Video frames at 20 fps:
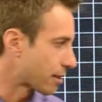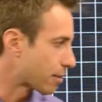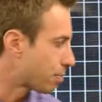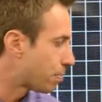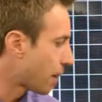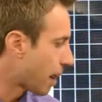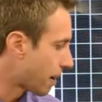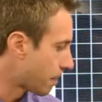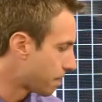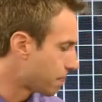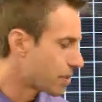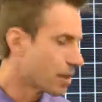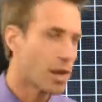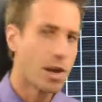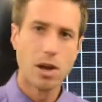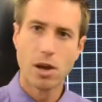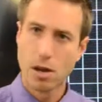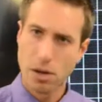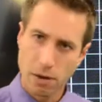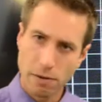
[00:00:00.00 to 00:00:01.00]
But
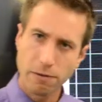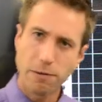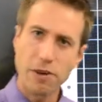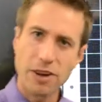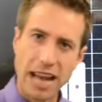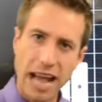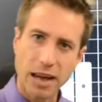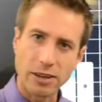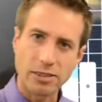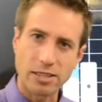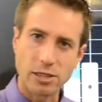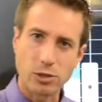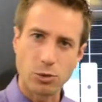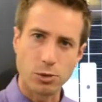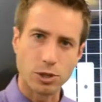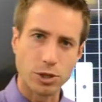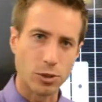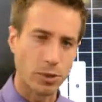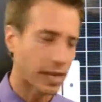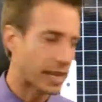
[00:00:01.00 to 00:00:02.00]
for now, since we're
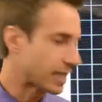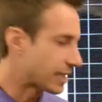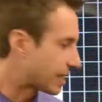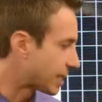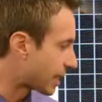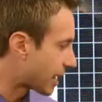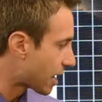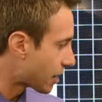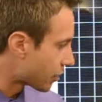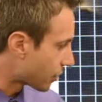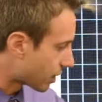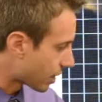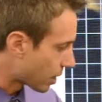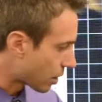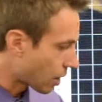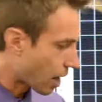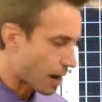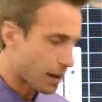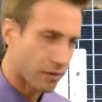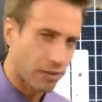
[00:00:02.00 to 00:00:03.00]
doing it together here,
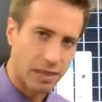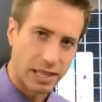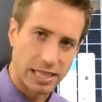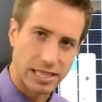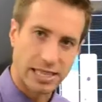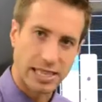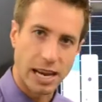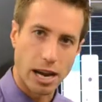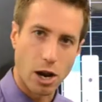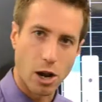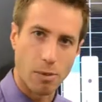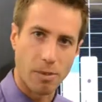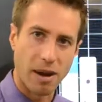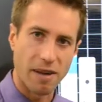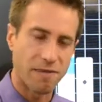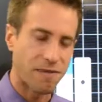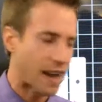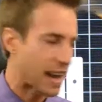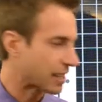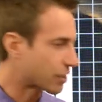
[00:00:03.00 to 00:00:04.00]
I've listed out all my
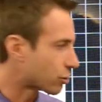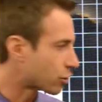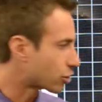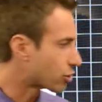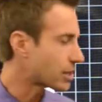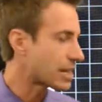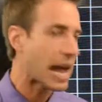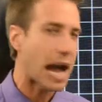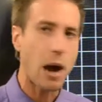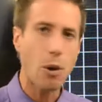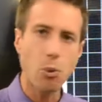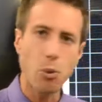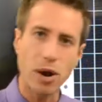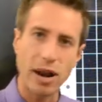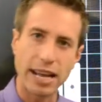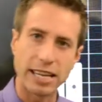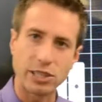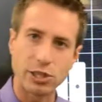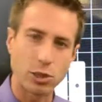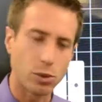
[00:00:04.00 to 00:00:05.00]
factors. So now what
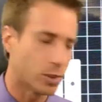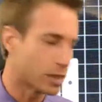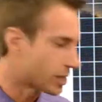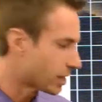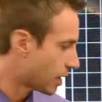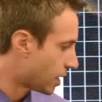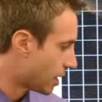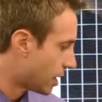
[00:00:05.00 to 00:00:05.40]
I do is,